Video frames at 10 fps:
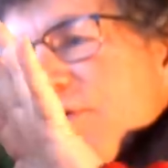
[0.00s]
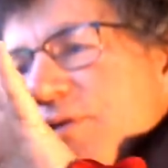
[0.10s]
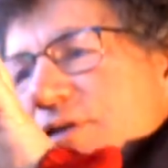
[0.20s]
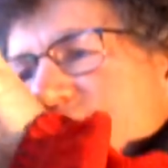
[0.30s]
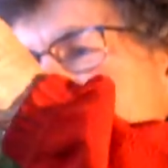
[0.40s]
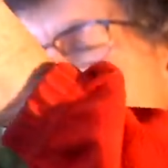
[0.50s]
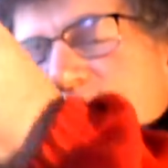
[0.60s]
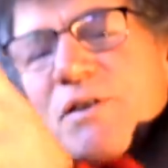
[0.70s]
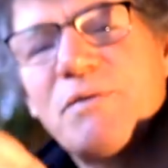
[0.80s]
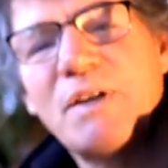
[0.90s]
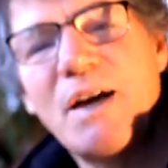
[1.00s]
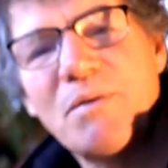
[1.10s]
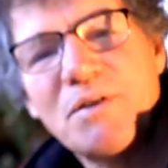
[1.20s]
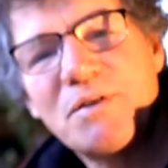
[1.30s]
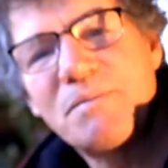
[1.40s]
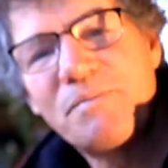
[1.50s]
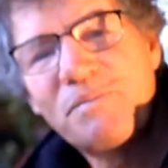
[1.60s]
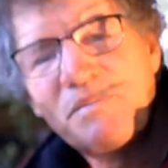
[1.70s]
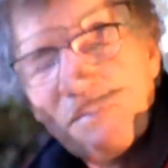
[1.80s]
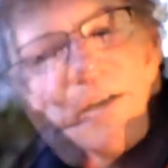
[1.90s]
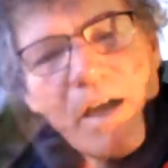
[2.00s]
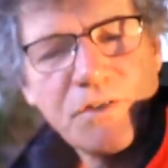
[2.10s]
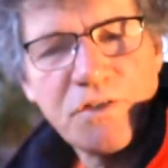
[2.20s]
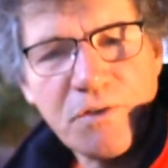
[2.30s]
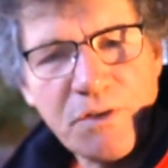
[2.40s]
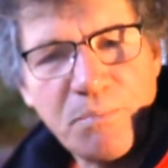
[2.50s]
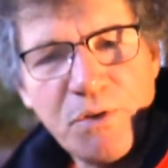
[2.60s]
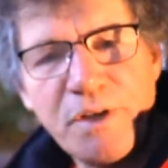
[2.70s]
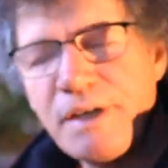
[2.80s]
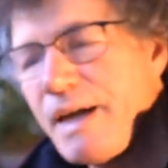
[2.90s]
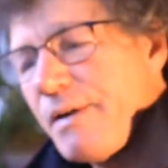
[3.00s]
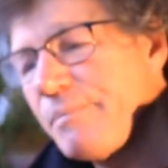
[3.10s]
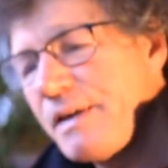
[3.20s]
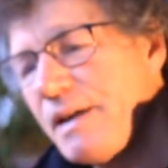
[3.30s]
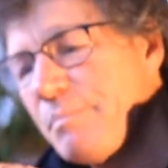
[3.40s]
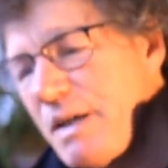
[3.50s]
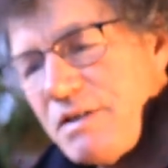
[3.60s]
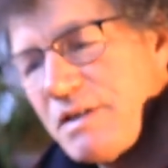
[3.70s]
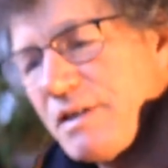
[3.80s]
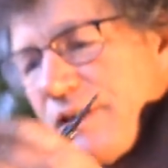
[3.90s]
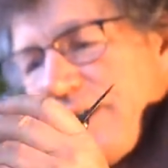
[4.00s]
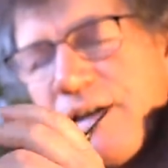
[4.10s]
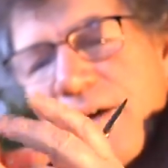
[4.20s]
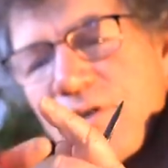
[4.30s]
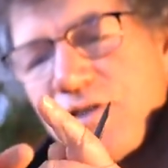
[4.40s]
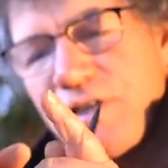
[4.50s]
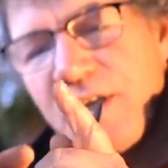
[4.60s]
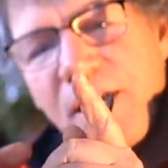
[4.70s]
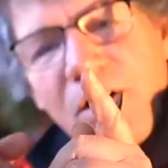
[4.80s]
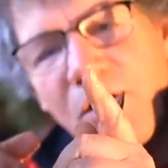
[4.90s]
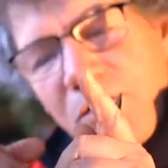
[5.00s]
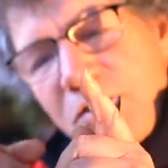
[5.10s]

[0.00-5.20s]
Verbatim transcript: so you see all the flowers. I'll start the pruning now. And basically, I'm just taking all